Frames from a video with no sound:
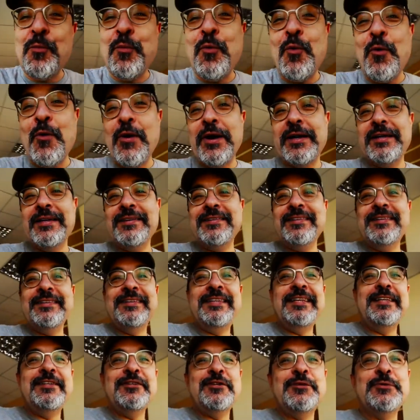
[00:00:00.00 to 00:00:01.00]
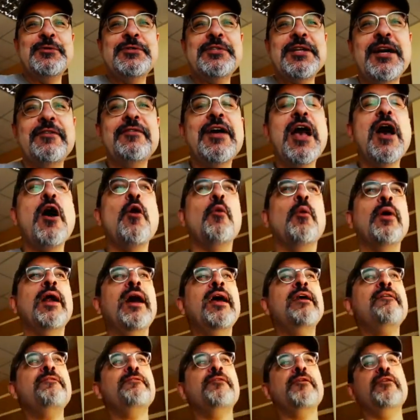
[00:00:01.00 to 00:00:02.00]
oh boy, does it teach you stuff.
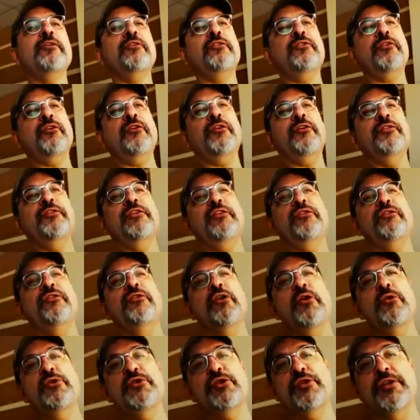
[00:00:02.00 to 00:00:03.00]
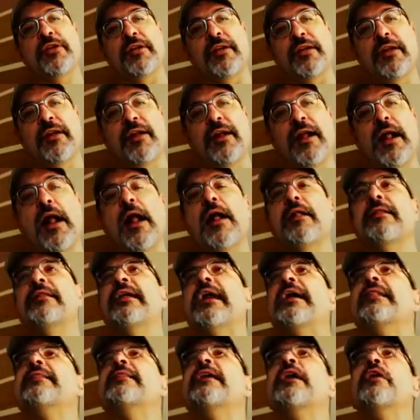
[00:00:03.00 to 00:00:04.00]
When I first heard this notion
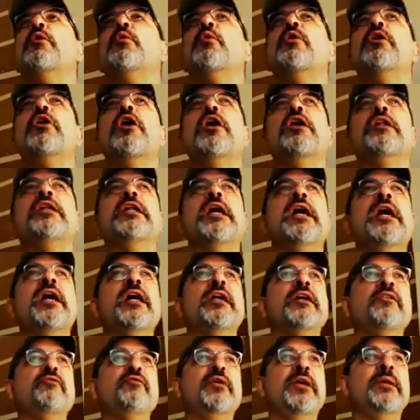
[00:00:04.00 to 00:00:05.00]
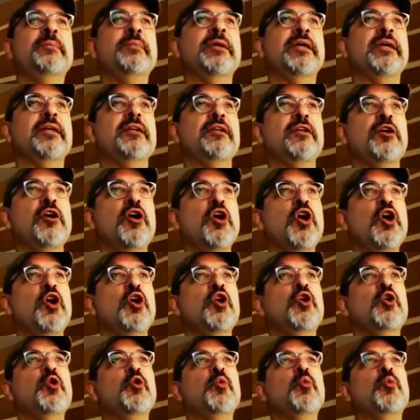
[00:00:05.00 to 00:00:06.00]
that there were a lot of women
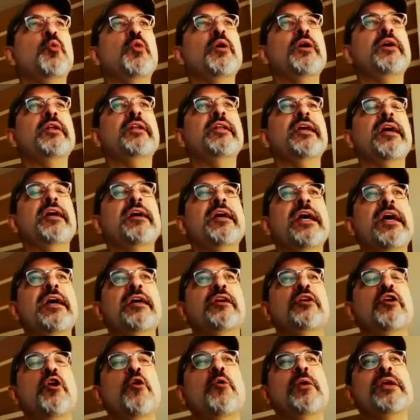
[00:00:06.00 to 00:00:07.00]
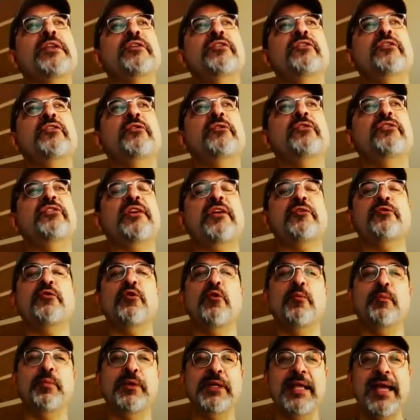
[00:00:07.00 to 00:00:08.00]
who would uh, go into
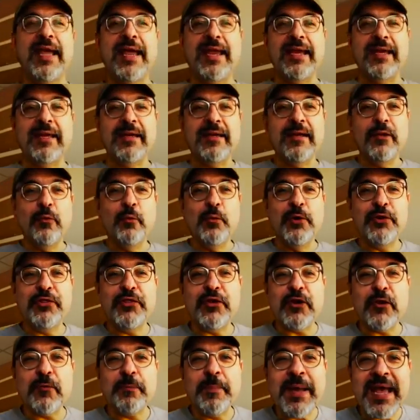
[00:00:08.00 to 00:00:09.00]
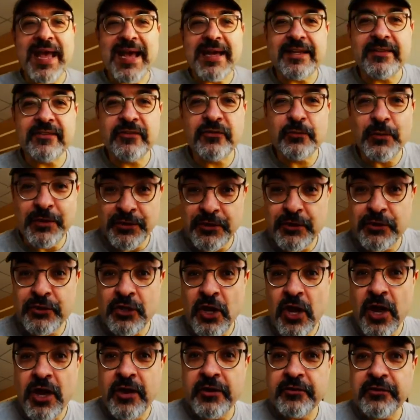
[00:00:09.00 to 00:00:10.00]
sexual play with their pets, with their
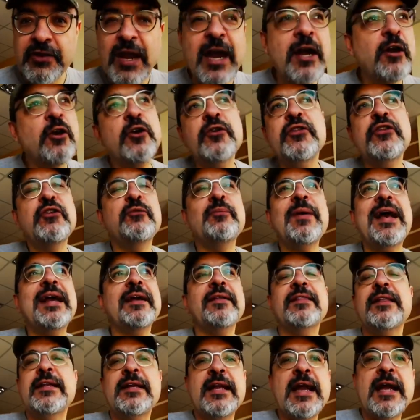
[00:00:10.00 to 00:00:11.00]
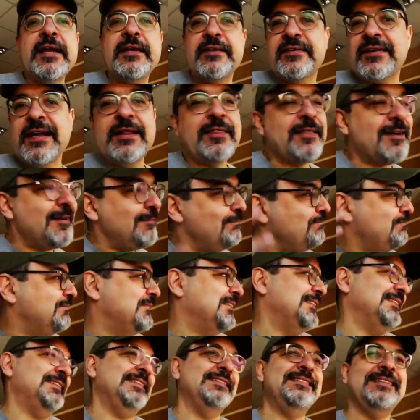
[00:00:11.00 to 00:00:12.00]
dogs. I heard this back in the 90s. I
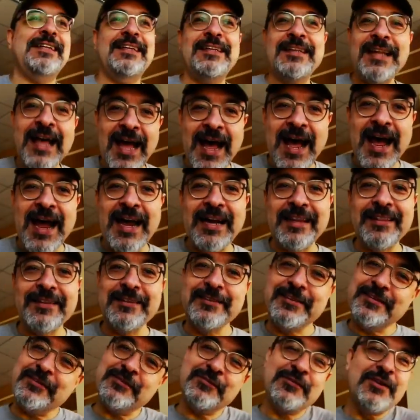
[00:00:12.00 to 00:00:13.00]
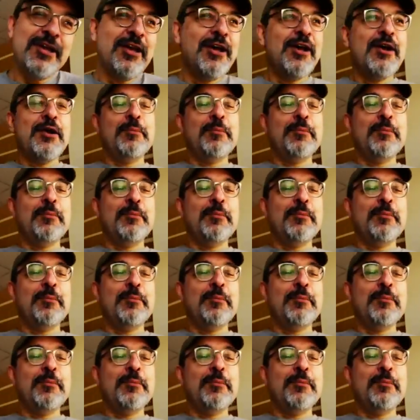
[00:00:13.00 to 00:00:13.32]
thought, this is a lie. They're just